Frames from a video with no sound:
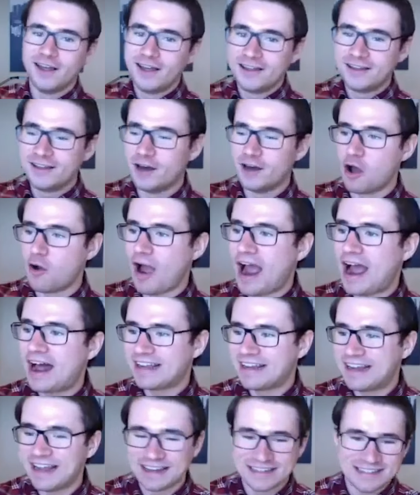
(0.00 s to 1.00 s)
you know, how to
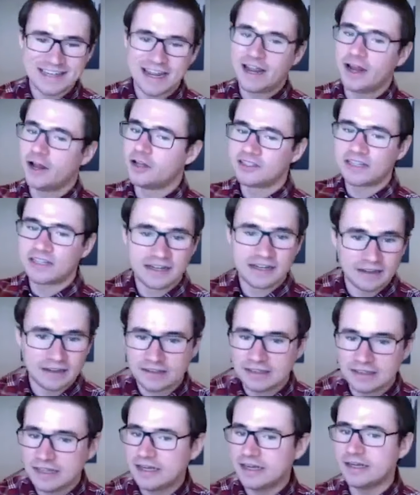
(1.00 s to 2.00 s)
get sales, how to get
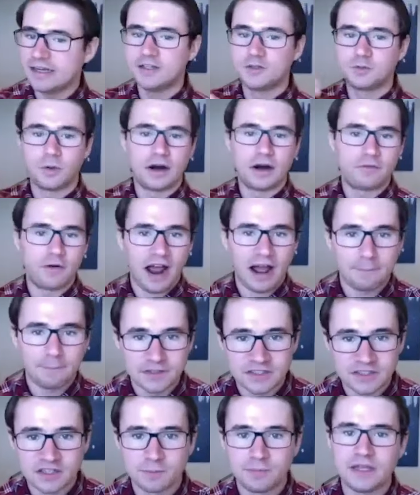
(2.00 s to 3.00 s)
leads, whatever it
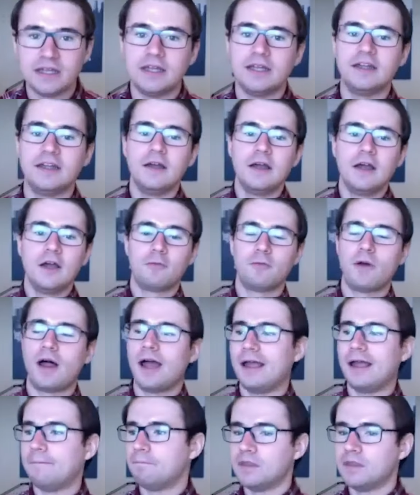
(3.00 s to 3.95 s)
happens to be, right?